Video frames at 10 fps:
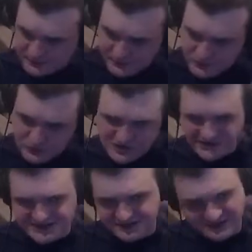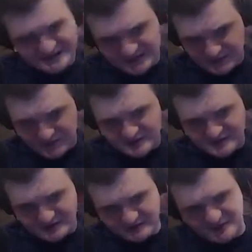Relatively simple
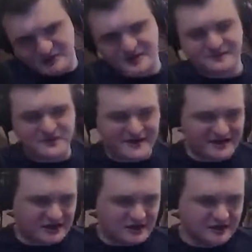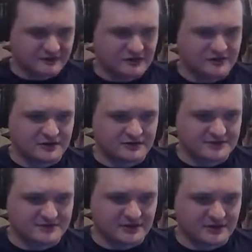movement. You might get caught in a few
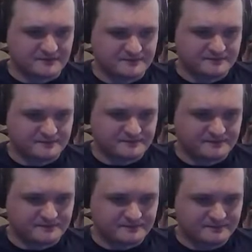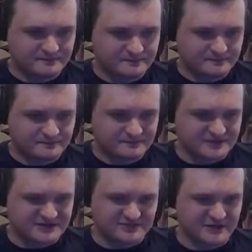things, but
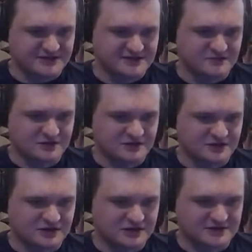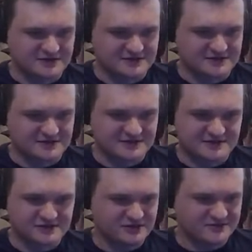let's just press the switch and just
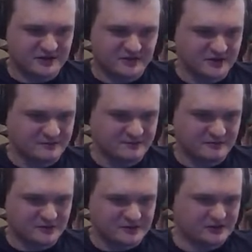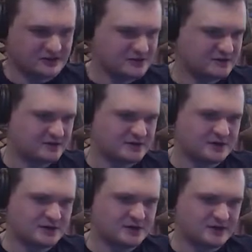single jump all the way up. Really?
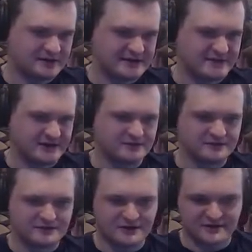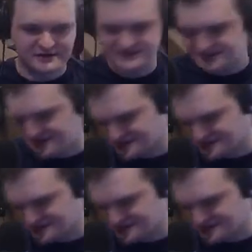Not that bad. And then just a Bowser